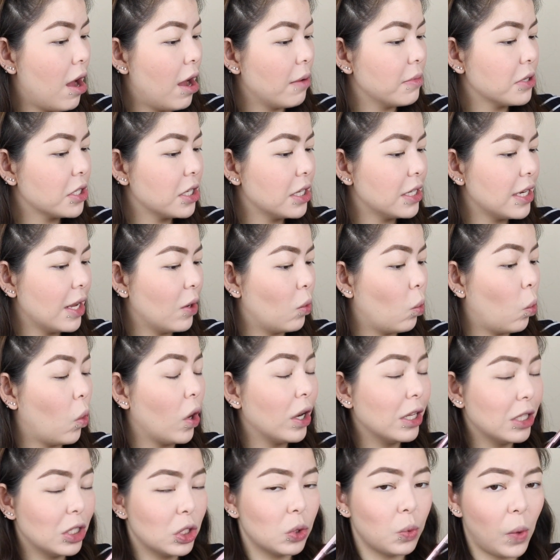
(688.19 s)
I'm just gonna take
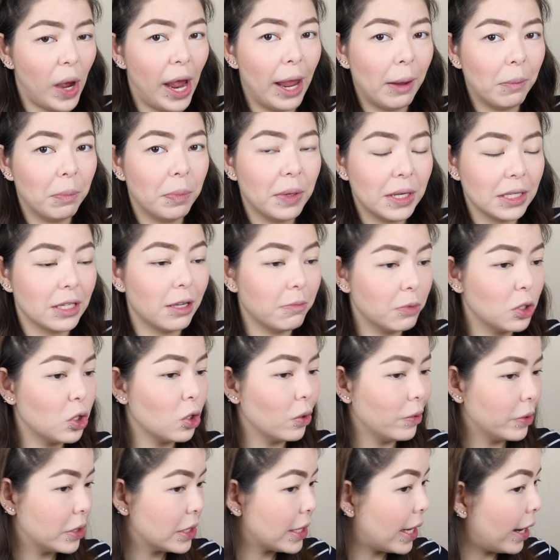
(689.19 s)
one swipe because I'm
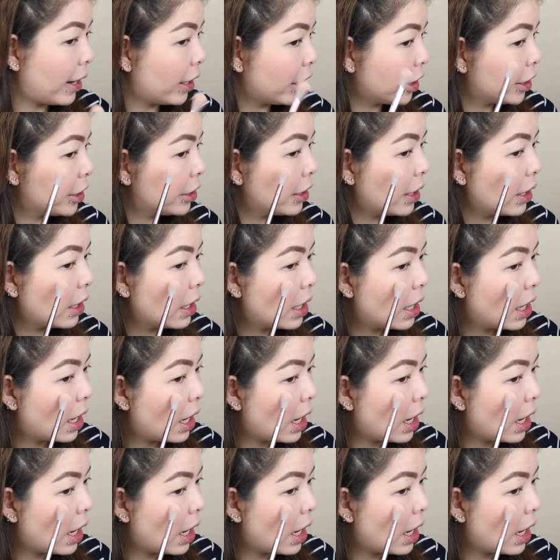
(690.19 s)
so scared.